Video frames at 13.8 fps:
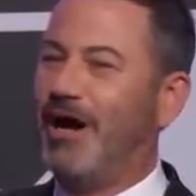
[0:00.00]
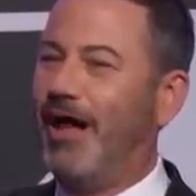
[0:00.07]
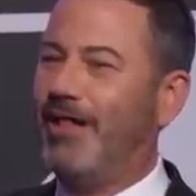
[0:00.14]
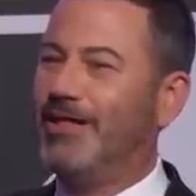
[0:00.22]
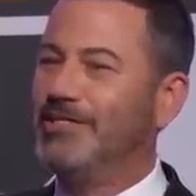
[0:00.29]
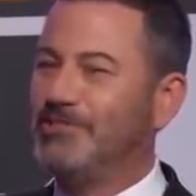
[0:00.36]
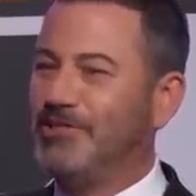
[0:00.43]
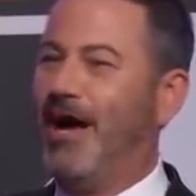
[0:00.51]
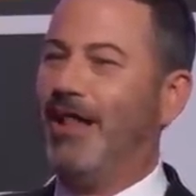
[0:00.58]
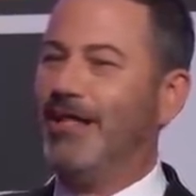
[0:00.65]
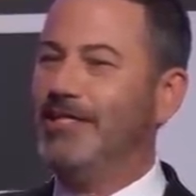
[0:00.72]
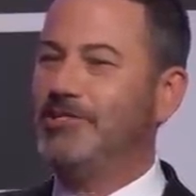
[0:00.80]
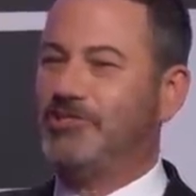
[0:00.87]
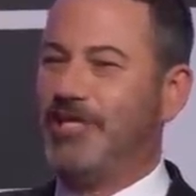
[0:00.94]
College
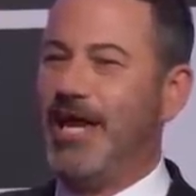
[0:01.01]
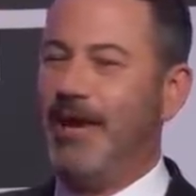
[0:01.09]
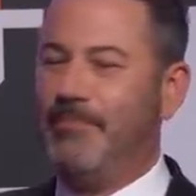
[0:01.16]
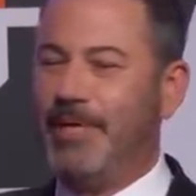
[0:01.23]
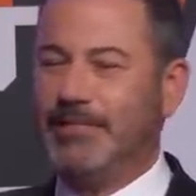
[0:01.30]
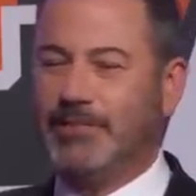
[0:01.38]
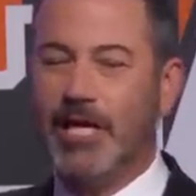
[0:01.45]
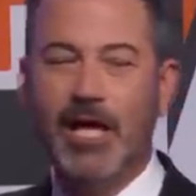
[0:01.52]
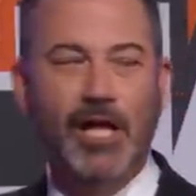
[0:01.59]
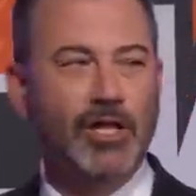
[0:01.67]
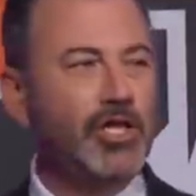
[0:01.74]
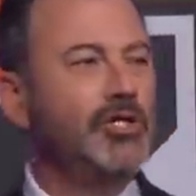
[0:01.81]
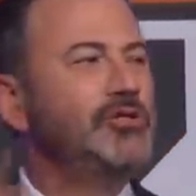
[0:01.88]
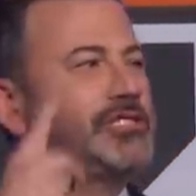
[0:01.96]
Knowledge champions.
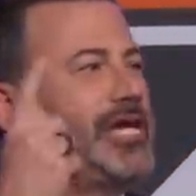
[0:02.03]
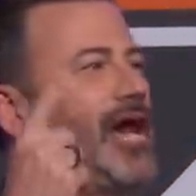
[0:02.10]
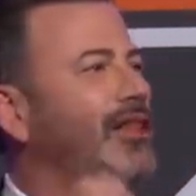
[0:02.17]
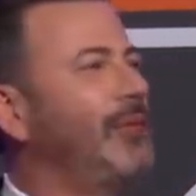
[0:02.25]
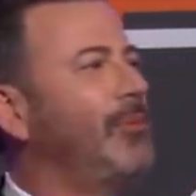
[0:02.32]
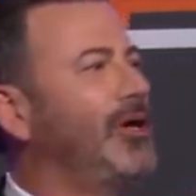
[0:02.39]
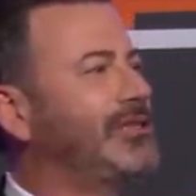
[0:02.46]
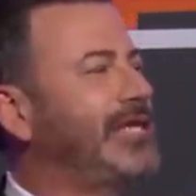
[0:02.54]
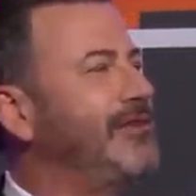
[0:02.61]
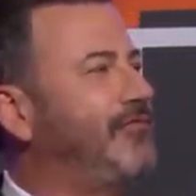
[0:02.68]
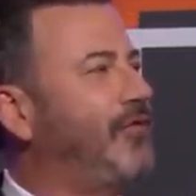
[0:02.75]
Lou, tell them what they